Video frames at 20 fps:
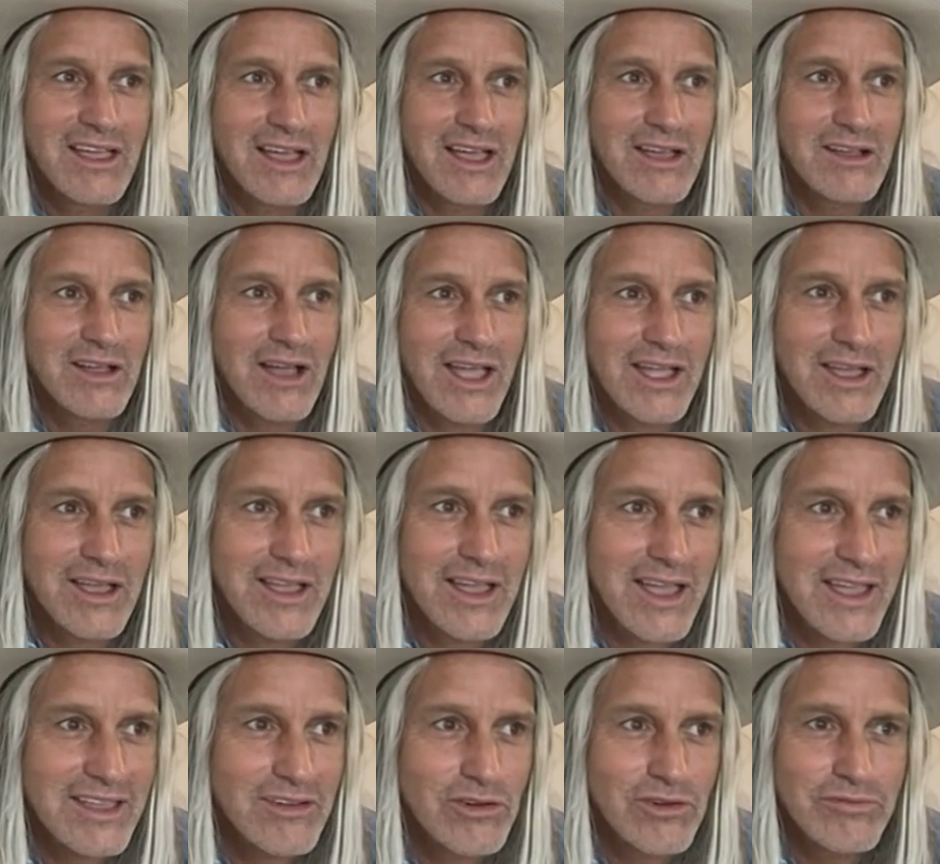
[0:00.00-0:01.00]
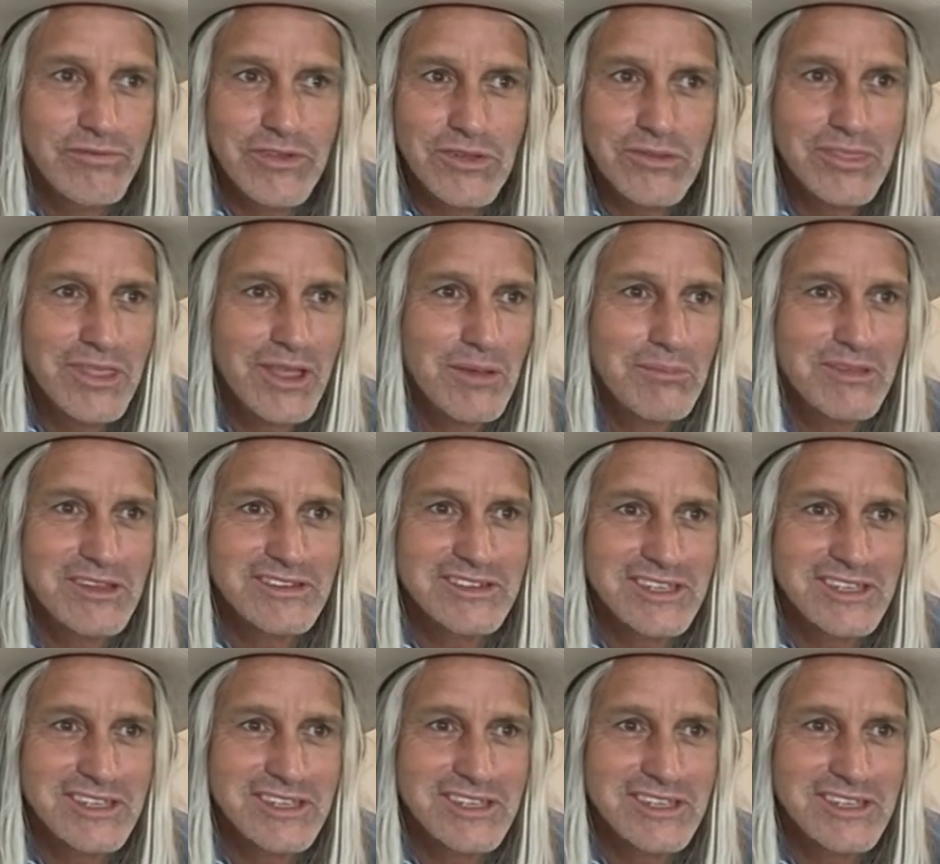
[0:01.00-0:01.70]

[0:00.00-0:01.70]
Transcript: I interviewed them